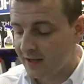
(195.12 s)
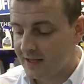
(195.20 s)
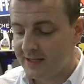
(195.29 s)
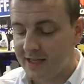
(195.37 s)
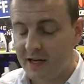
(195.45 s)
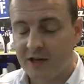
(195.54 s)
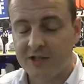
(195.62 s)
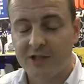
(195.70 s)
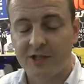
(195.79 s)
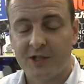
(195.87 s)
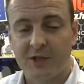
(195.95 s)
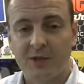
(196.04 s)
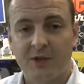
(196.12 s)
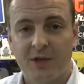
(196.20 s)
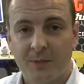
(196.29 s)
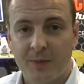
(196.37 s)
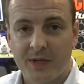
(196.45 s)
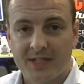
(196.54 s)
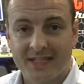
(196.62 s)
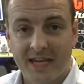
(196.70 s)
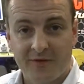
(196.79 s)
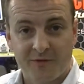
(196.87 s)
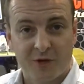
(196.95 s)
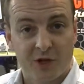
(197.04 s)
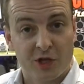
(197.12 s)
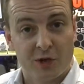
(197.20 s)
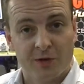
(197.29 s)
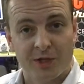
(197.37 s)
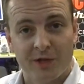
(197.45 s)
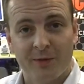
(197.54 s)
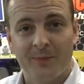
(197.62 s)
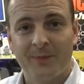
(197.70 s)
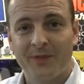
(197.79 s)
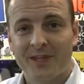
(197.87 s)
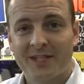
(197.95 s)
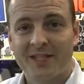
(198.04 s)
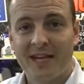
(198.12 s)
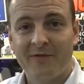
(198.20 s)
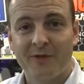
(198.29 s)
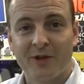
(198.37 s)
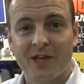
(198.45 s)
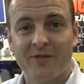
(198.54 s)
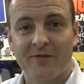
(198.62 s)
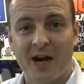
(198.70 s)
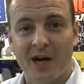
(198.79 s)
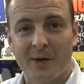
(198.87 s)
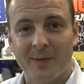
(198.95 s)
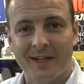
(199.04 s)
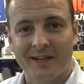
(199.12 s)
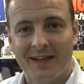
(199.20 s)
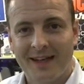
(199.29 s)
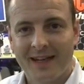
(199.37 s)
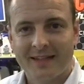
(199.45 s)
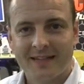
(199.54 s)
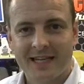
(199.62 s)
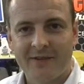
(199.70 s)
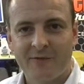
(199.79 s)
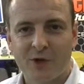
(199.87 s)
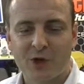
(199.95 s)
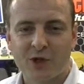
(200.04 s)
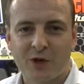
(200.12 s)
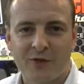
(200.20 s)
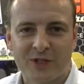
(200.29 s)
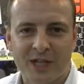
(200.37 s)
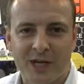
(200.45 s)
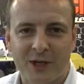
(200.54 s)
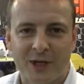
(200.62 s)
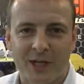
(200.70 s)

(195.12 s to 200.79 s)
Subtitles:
is there to be safe for the user, safe for the environment, and safe for the surface that you're